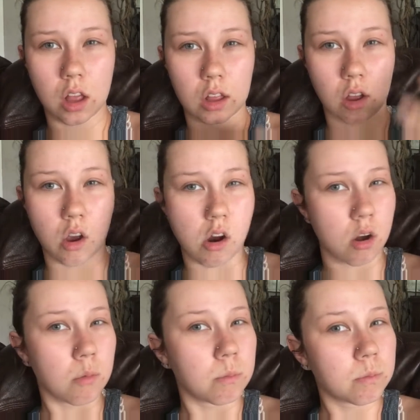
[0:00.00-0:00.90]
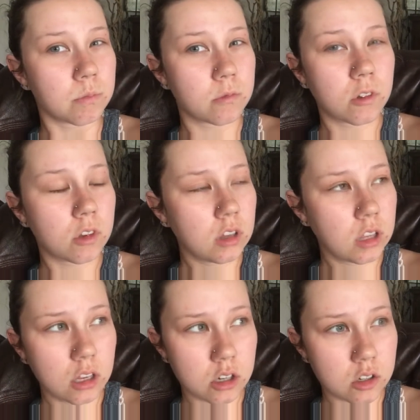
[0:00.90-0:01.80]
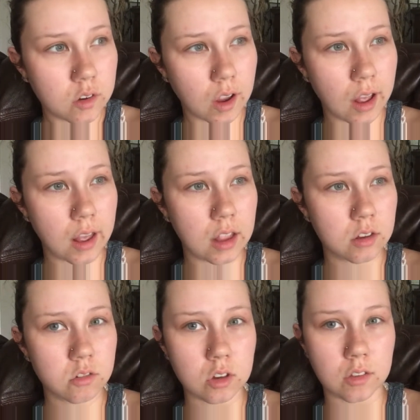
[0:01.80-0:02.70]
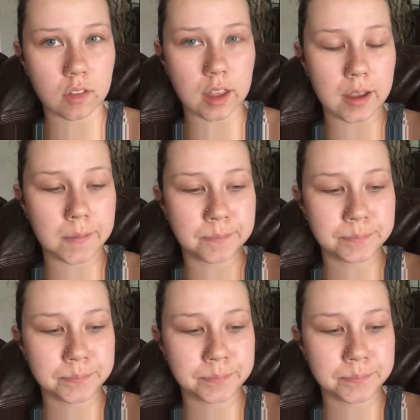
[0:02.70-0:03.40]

like a harmful leash. It's just like